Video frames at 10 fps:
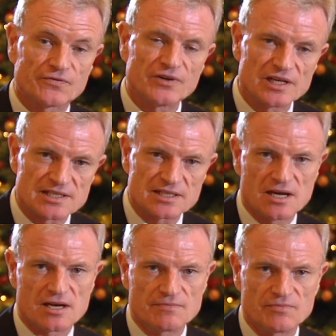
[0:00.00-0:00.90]
the first
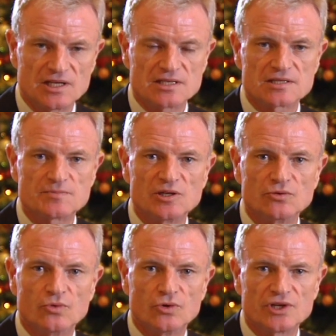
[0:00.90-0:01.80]
time it has
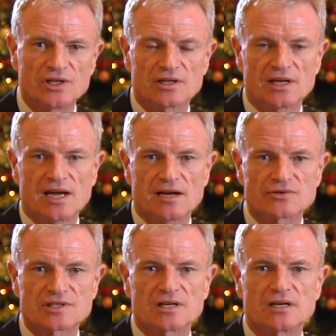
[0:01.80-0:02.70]
been awarded
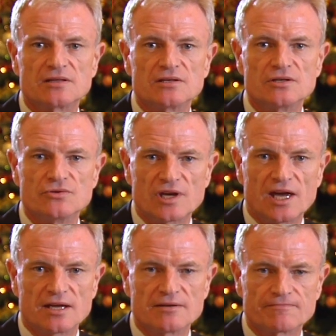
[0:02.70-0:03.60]
outside the
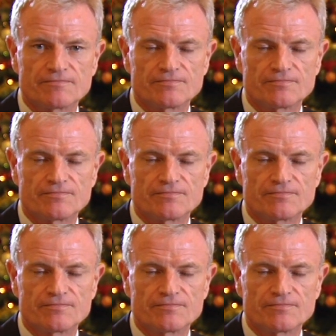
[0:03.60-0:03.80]
UK.